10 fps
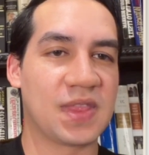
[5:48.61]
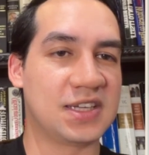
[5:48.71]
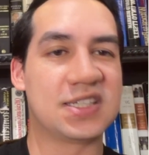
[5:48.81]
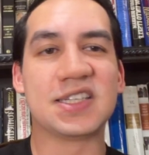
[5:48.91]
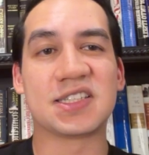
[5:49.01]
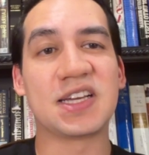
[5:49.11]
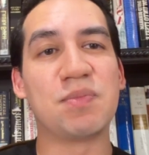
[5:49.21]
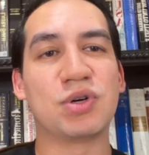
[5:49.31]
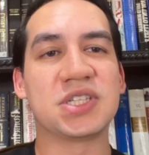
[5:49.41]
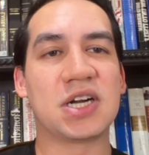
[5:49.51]
Let's say it's
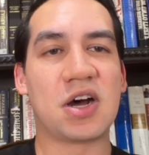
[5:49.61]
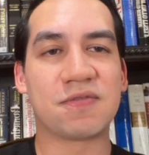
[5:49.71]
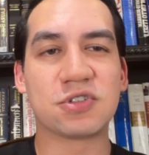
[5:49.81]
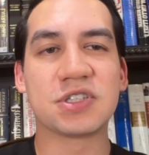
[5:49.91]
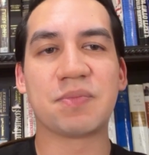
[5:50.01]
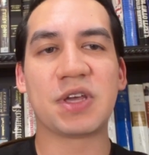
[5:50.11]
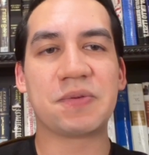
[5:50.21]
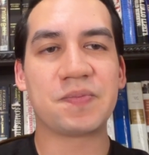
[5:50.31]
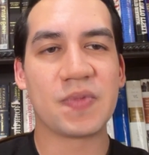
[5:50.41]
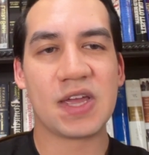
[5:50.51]
10% off or something,